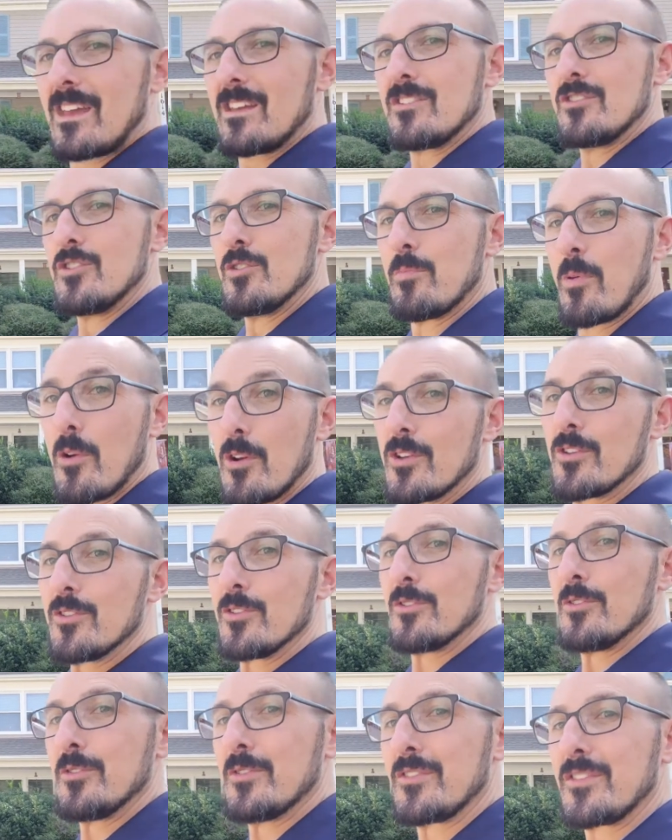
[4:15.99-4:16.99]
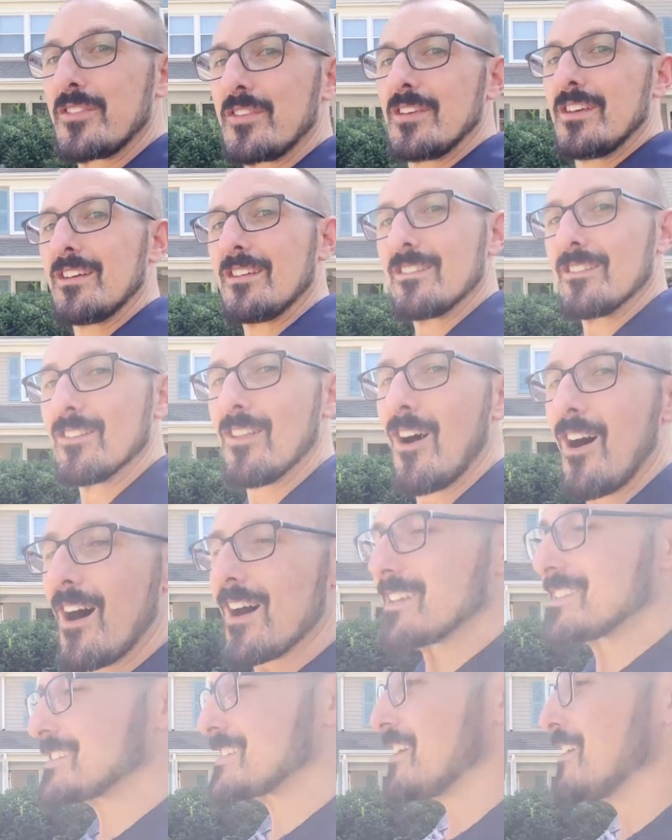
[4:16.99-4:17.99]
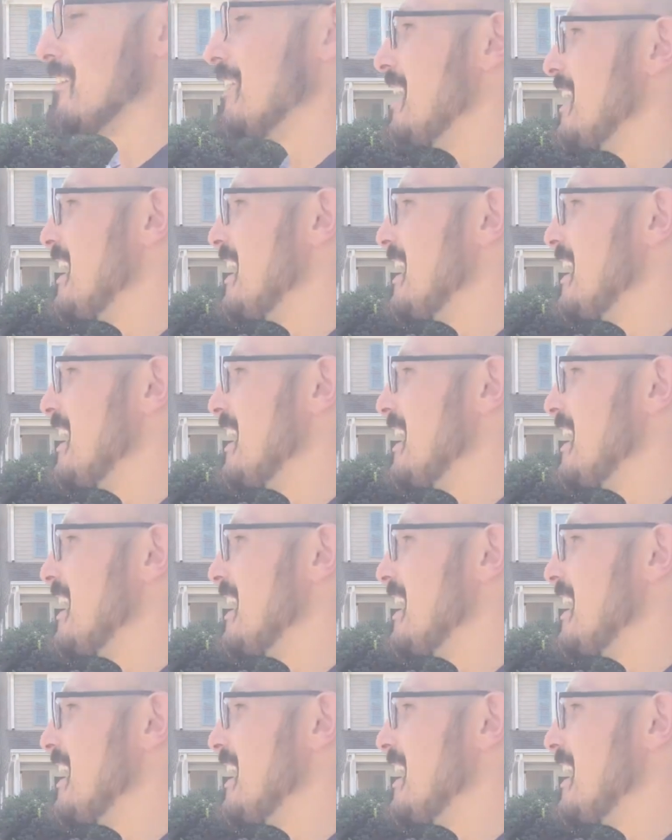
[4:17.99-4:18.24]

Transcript: Newport News law. So